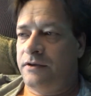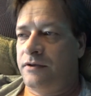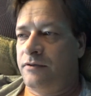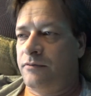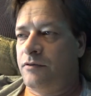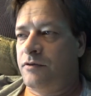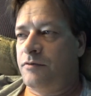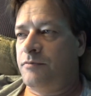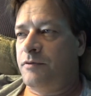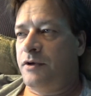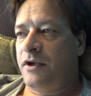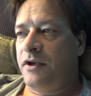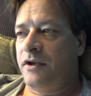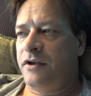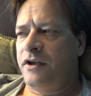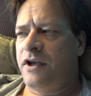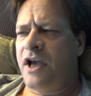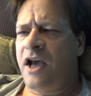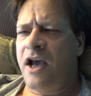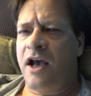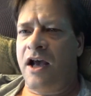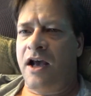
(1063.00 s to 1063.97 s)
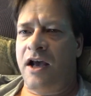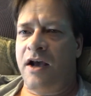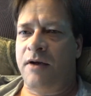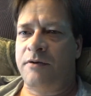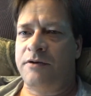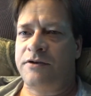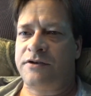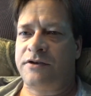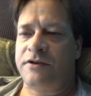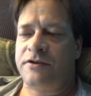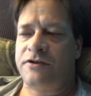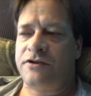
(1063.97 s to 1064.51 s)
would be, yeah, I
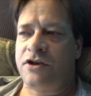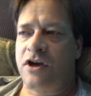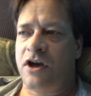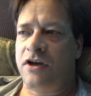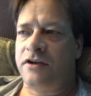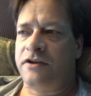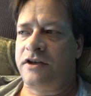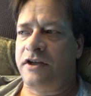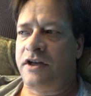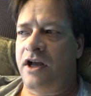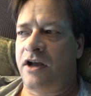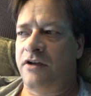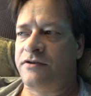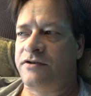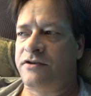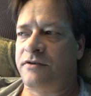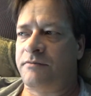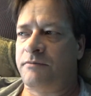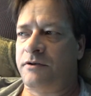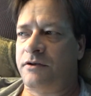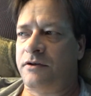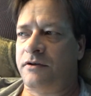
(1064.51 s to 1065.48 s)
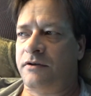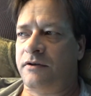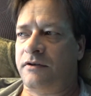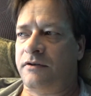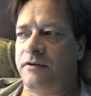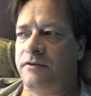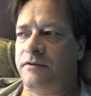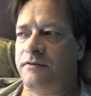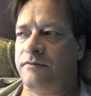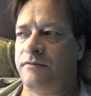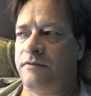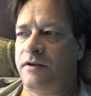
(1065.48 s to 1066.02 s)
was shocked at how
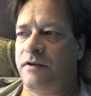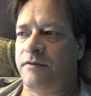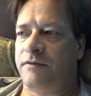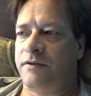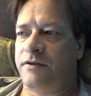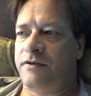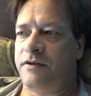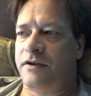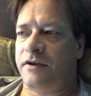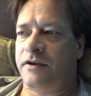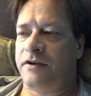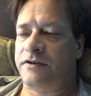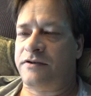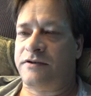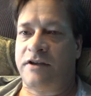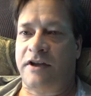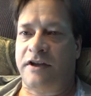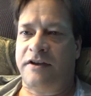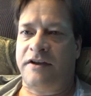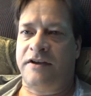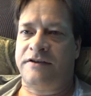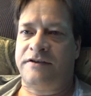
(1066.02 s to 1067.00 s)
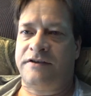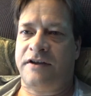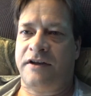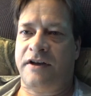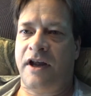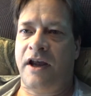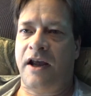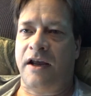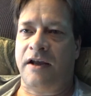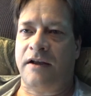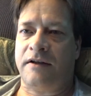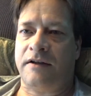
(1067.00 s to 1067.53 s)
similar everything is, like, is
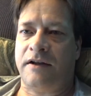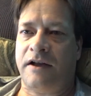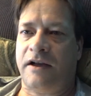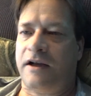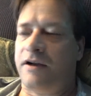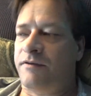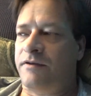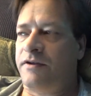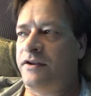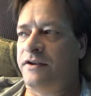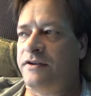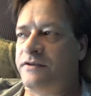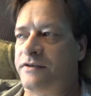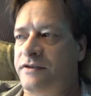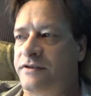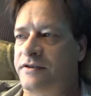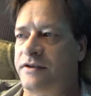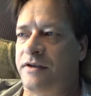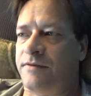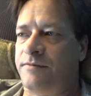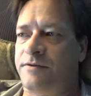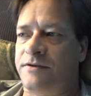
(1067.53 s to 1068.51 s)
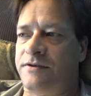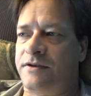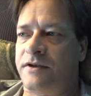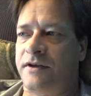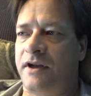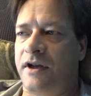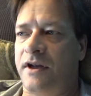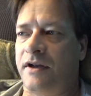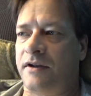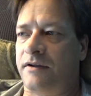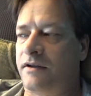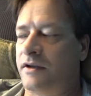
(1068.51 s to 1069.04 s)
today. Like, everything's the same as
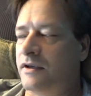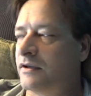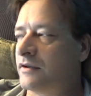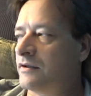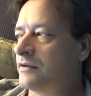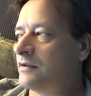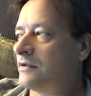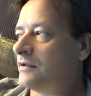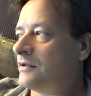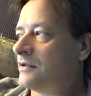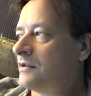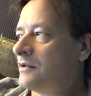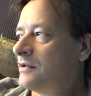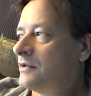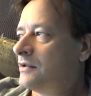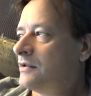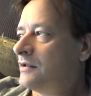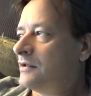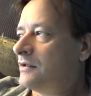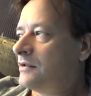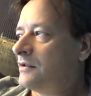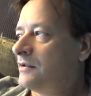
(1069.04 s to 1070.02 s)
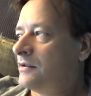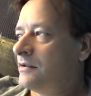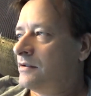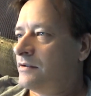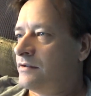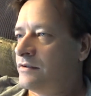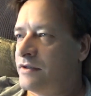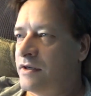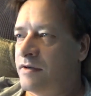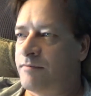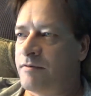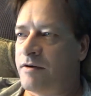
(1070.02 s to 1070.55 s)
today. Like,
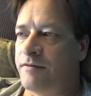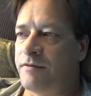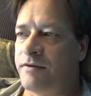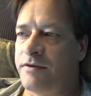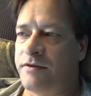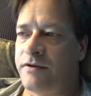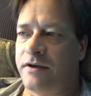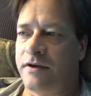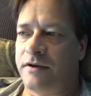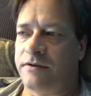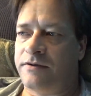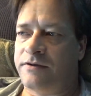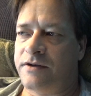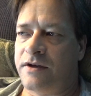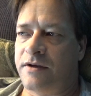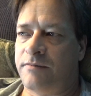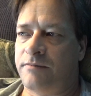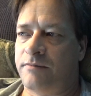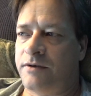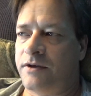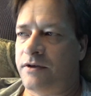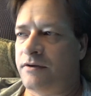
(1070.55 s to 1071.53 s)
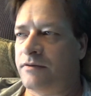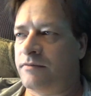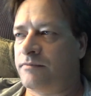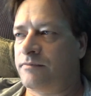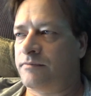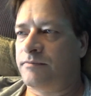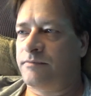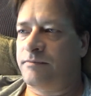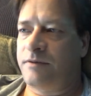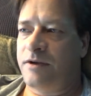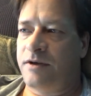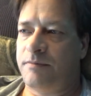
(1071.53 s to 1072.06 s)
same everything, same,
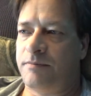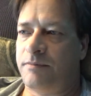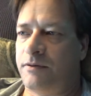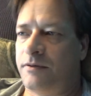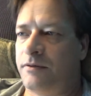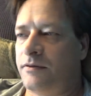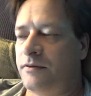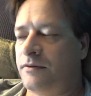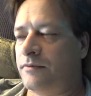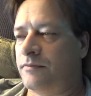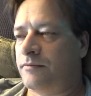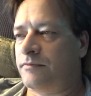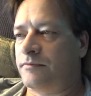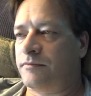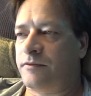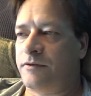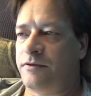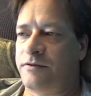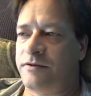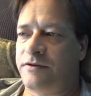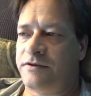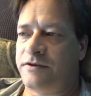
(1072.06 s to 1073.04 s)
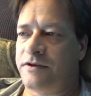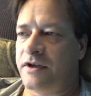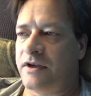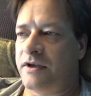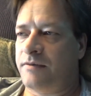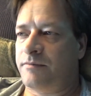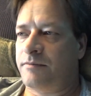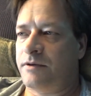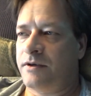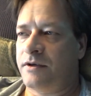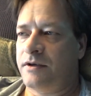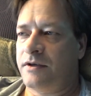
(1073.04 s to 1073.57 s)
people are the
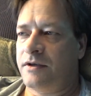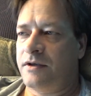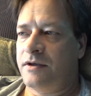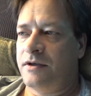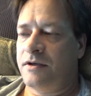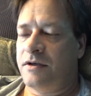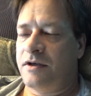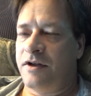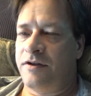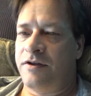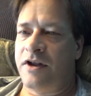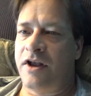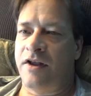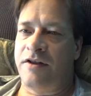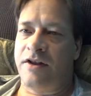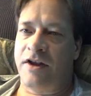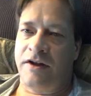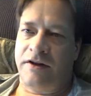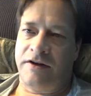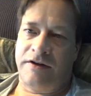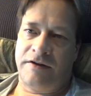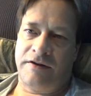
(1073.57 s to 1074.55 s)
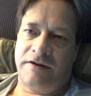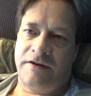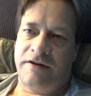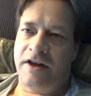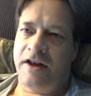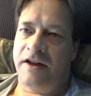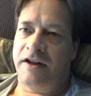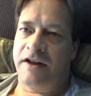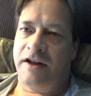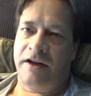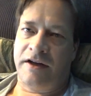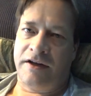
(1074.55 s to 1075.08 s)
same. And then
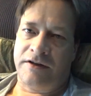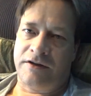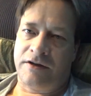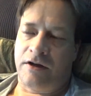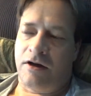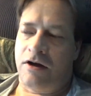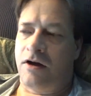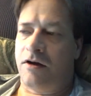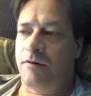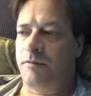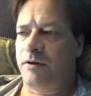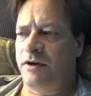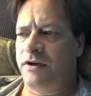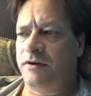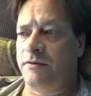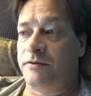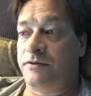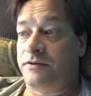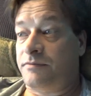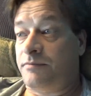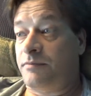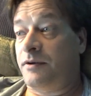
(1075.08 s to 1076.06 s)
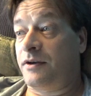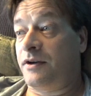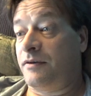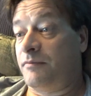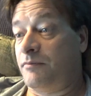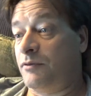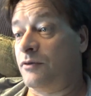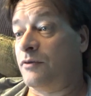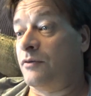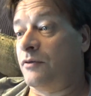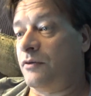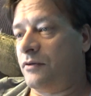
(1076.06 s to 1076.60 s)
they'd get into, oh, but it was pretty
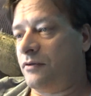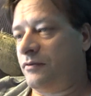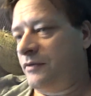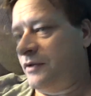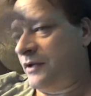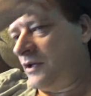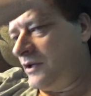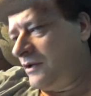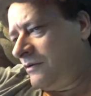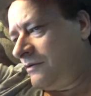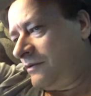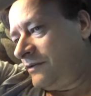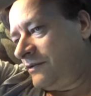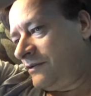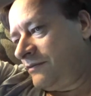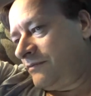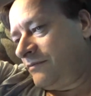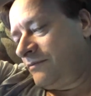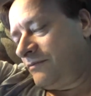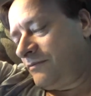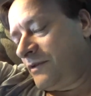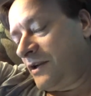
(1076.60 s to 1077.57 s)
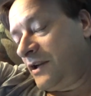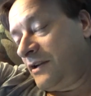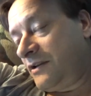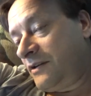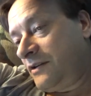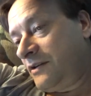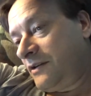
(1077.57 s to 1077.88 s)
brutal, but